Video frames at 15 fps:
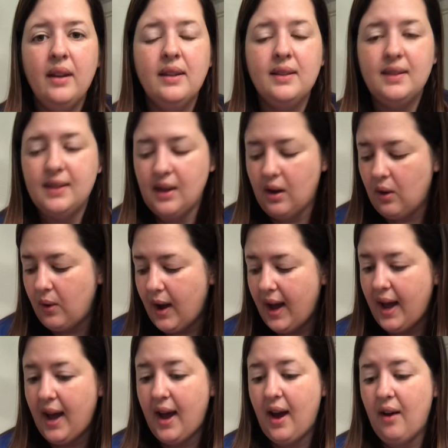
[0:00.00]
So I
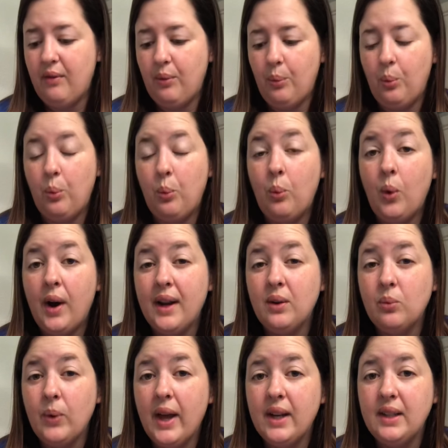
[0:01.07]
have 1
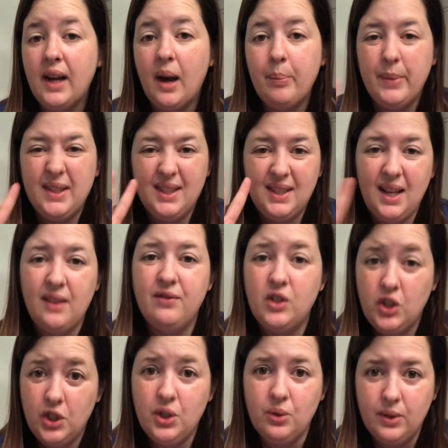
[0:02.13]
red cup instead of
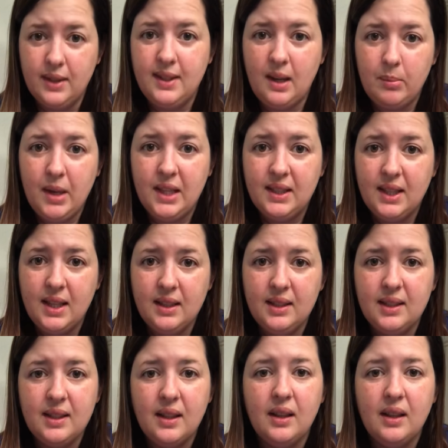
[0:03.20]
2. Does that make sense?